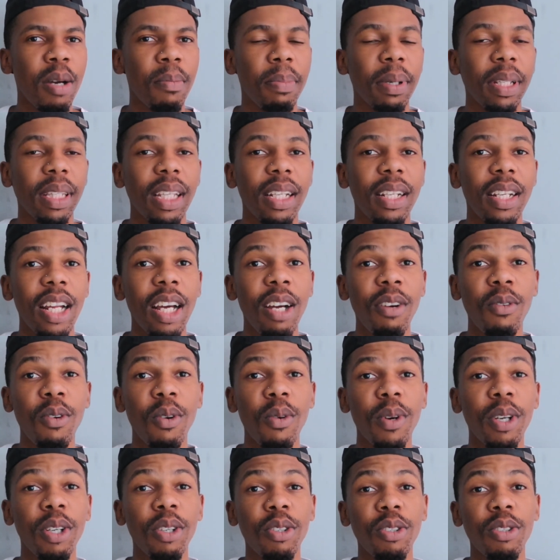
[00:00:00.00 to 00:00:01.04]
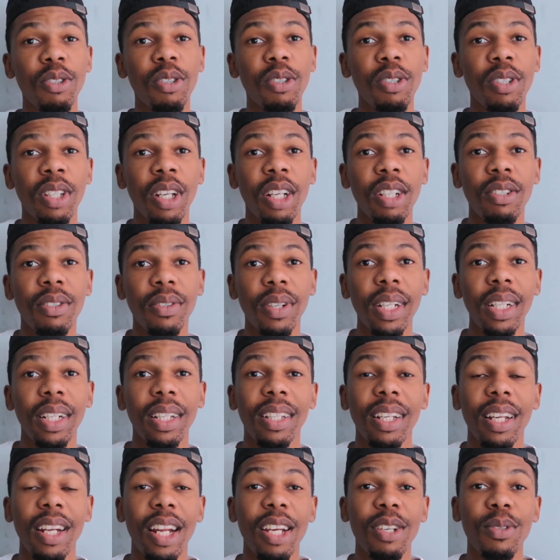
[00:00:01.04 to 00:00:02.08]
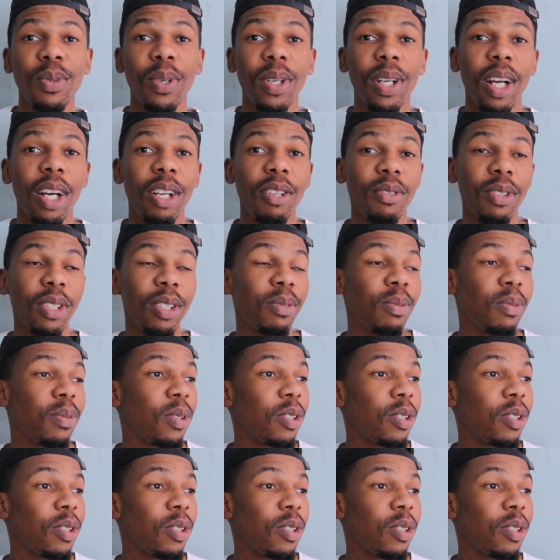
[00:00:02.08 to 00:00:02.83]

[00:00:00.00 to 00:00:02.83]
But then now we went on to start trading the NES 100.